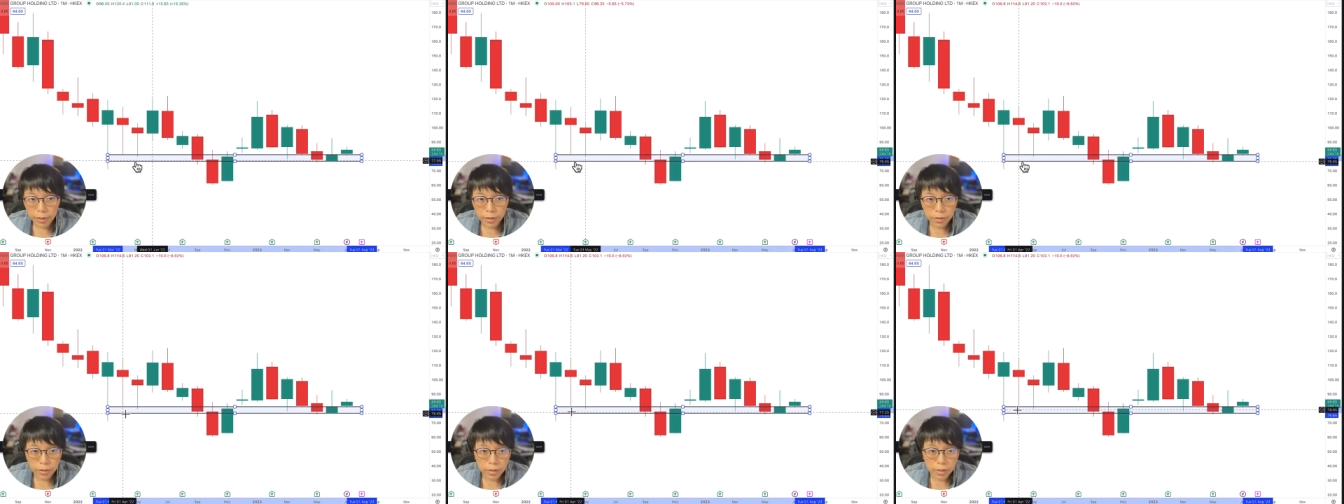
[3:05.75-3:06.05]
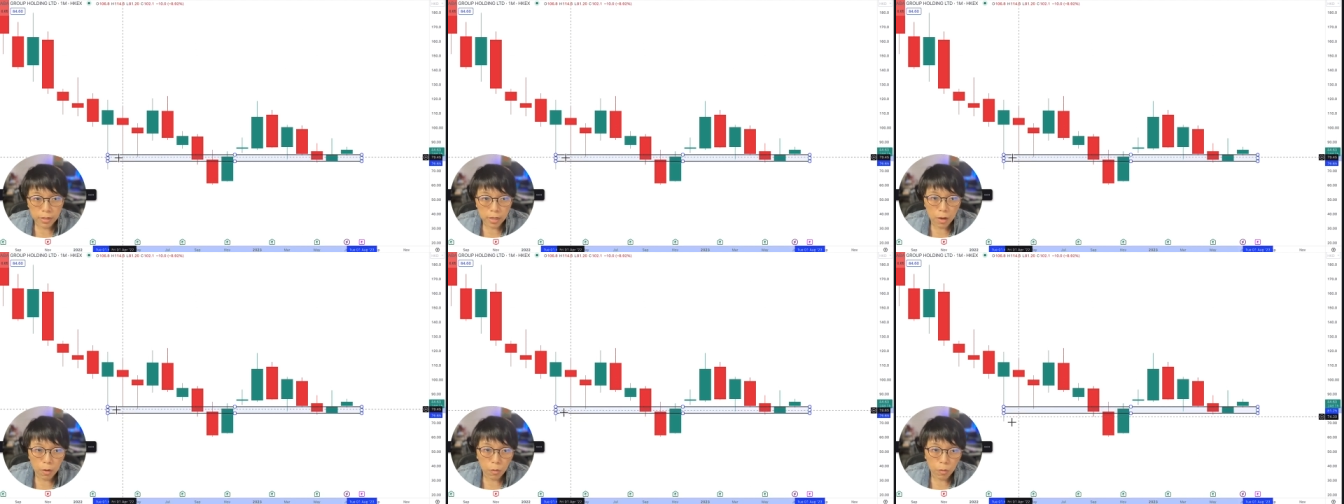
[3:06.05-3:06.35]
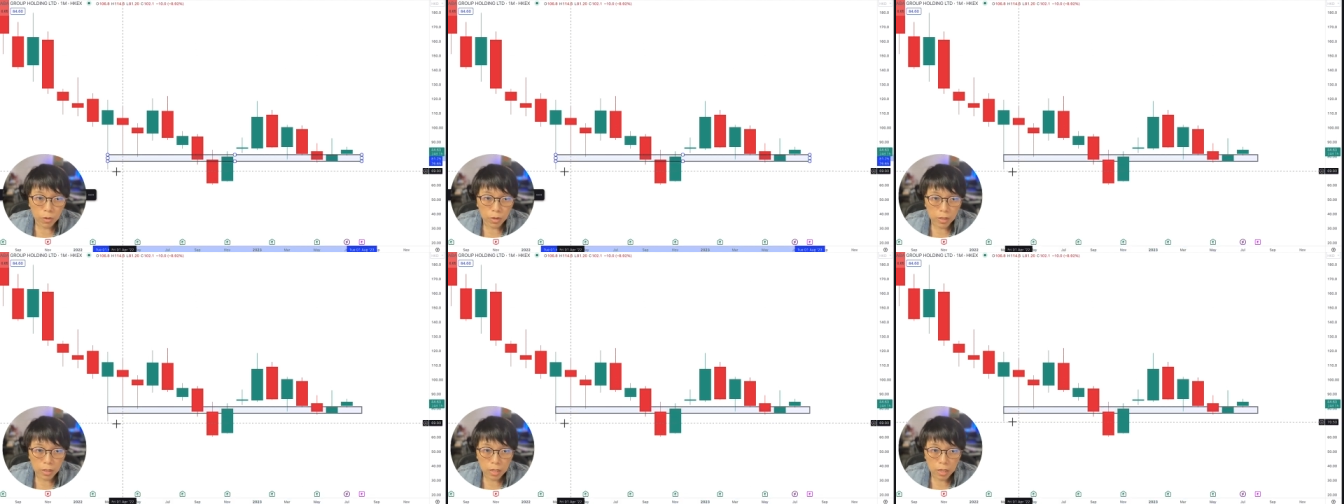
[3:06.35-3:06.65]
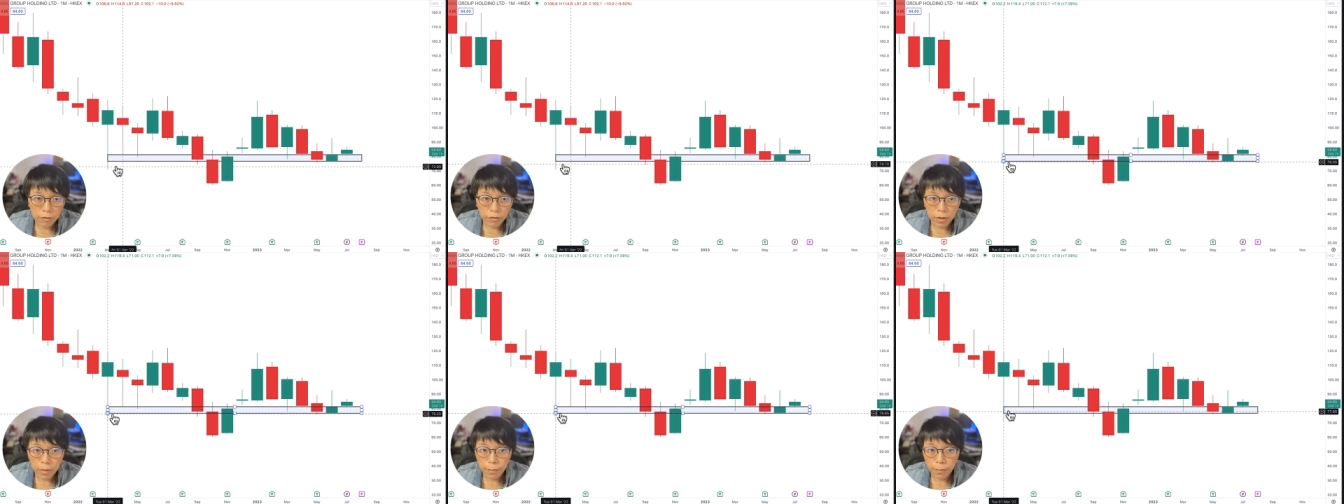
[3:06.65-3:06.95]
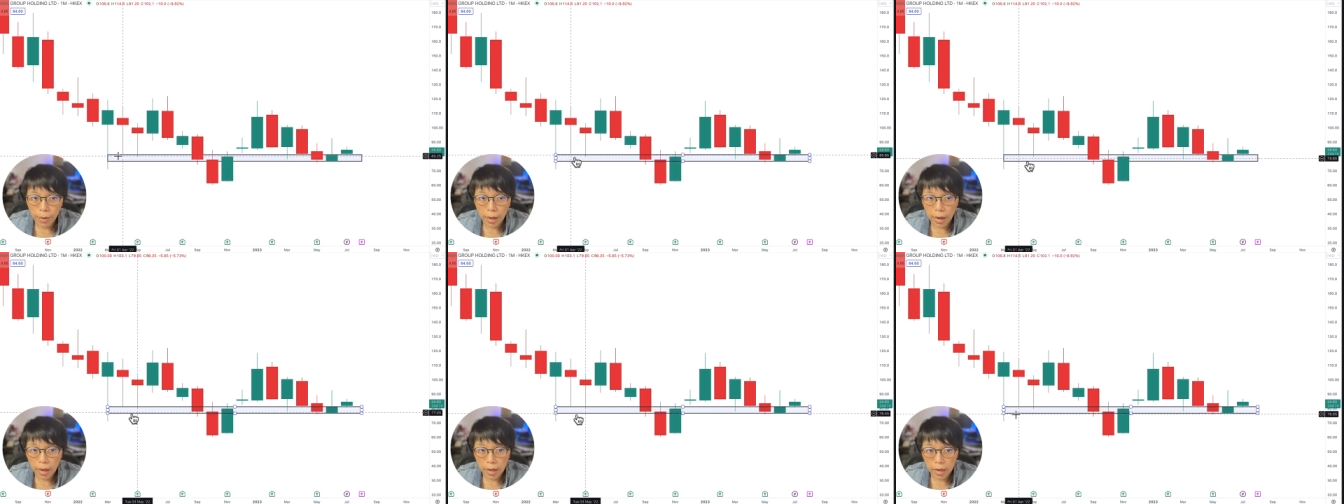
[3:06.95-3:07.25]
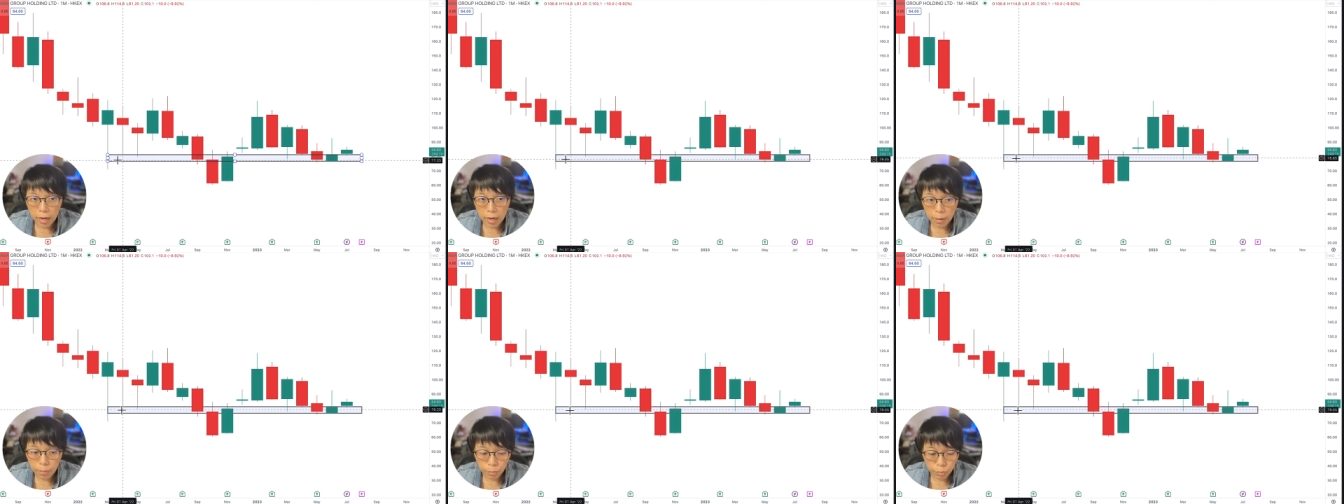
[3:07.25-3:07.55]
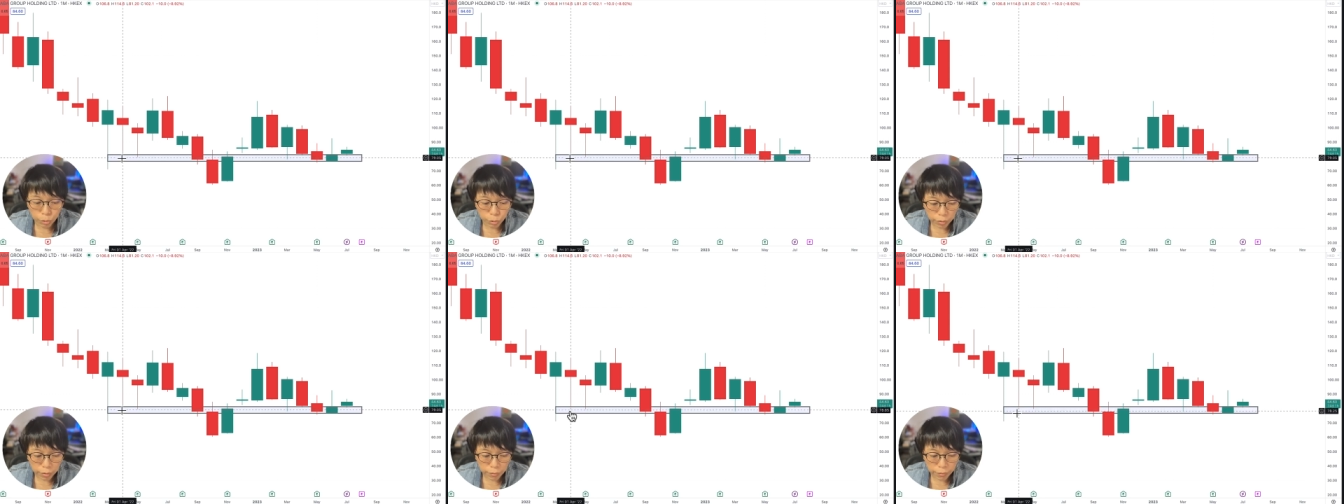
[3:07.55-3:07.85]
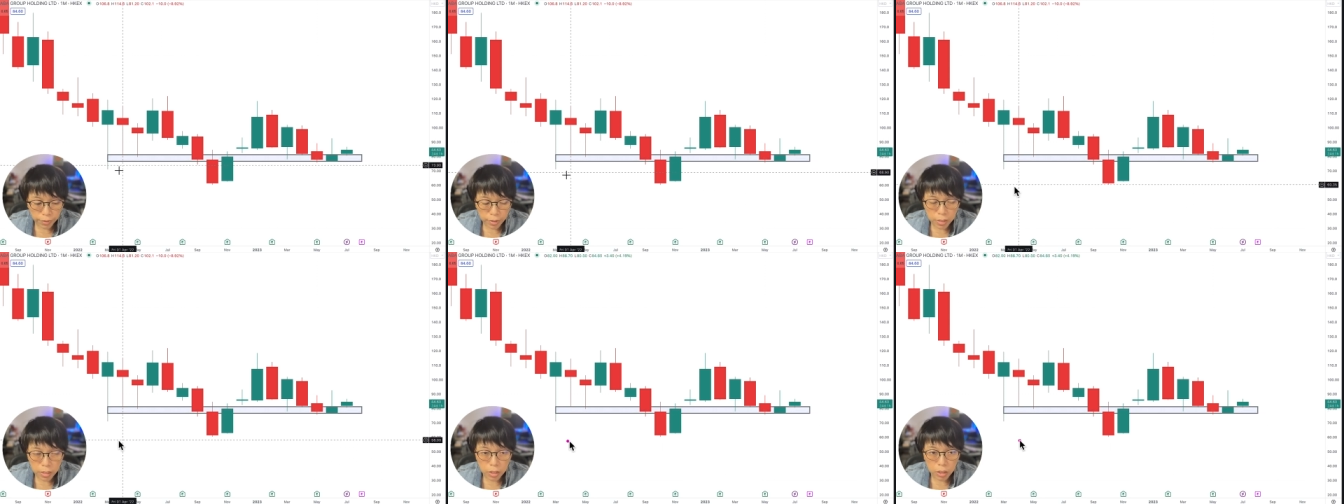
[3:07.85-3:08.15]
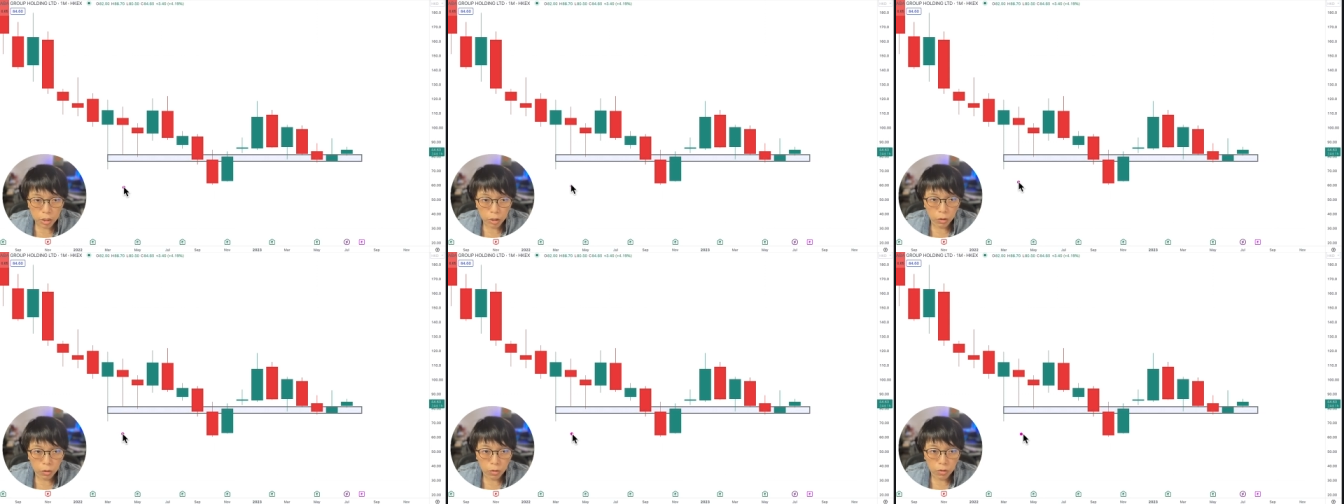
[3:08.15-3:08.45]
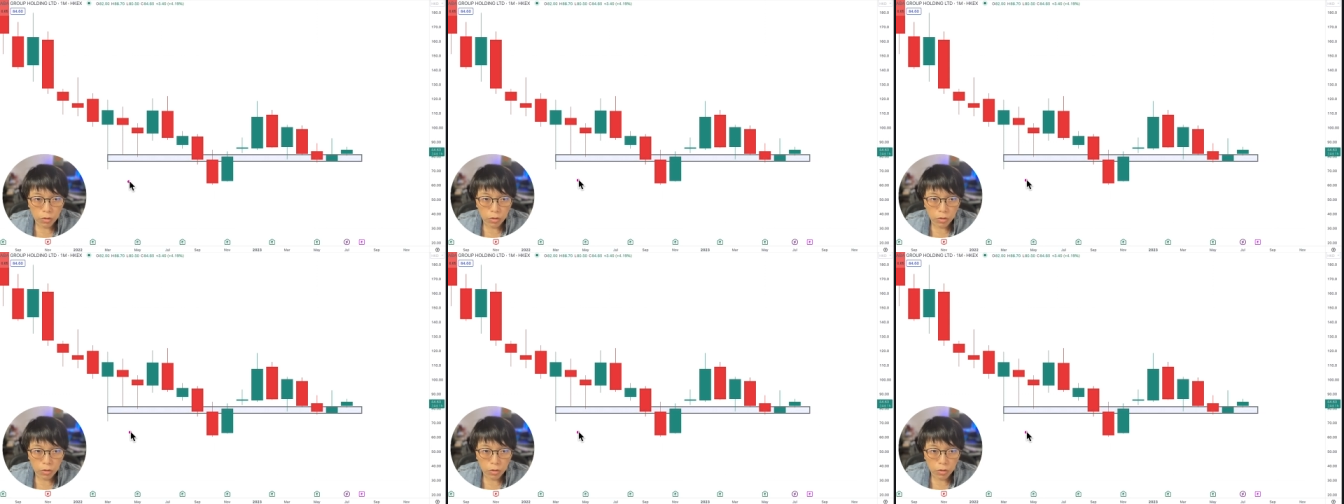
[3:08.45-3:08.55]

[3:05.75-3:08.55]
because it was given by a previous low.